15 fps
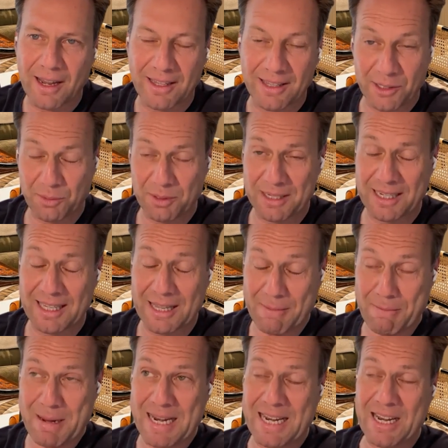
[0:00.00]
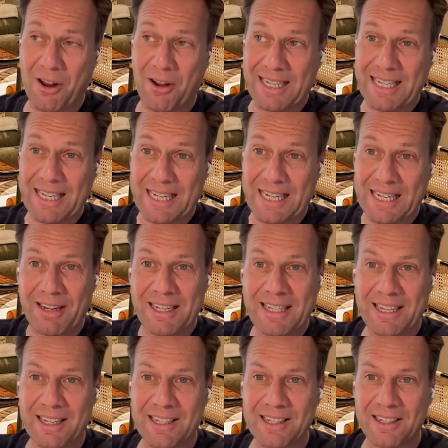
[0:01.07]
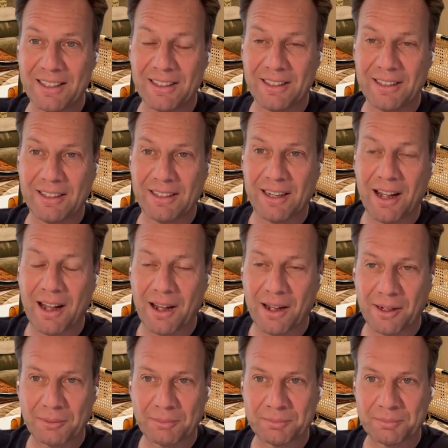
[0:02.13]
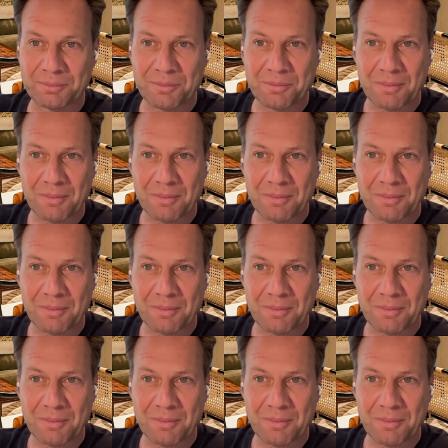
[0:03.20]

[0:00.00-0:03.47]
And this was in the mid 1990s. And